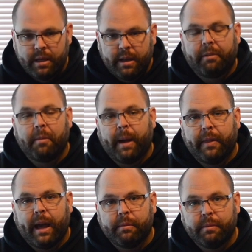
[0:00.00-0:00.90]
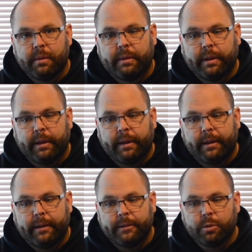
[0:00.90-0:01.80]
enough about that.
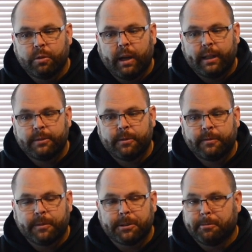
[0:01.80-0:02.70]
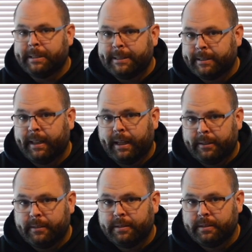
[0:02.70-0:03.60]
Gott's going for a Chablis
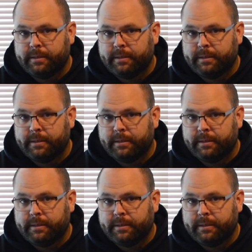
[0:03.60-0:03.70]
style